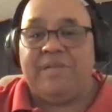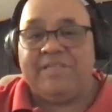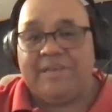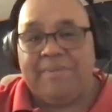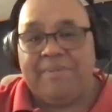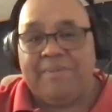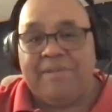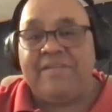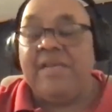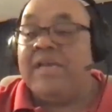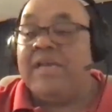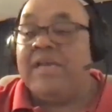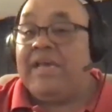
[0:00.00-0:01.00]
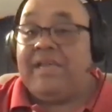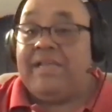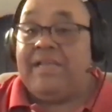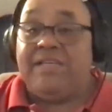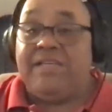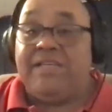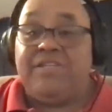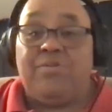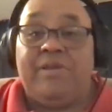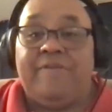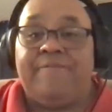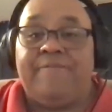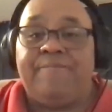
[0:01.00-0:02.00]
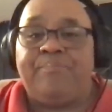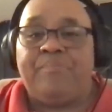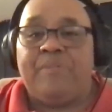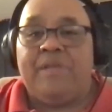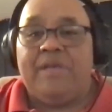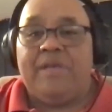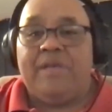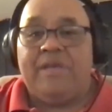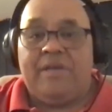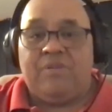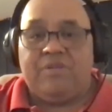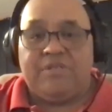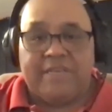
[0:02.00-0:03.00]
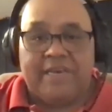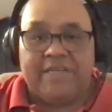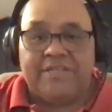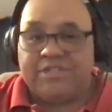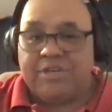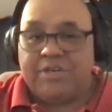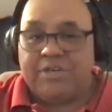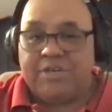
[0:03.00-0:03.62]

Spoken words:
I like to compete and I like to win. And once I got into